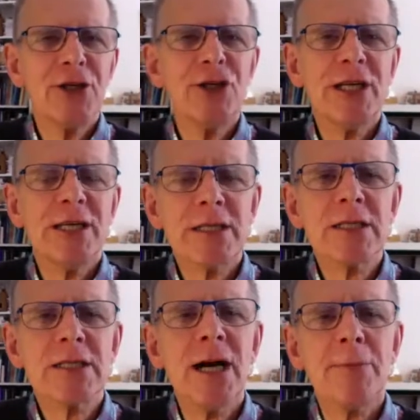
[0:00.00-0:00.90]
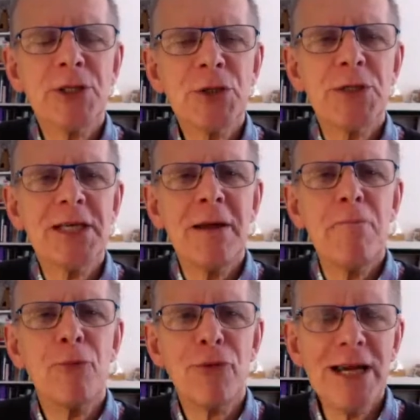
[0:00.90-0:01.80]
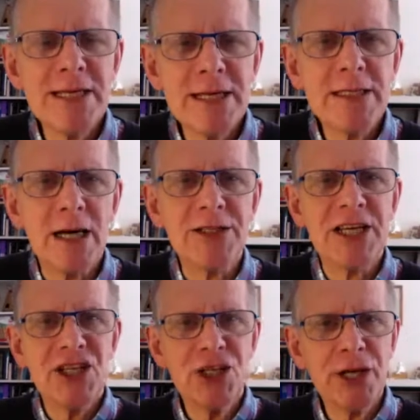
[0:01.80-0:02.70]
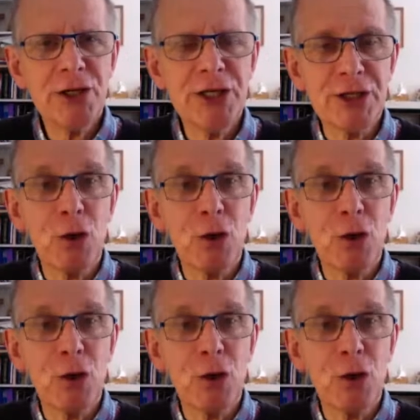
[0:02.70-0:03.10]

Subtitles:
Jesus comes to us and embraces us and touches us.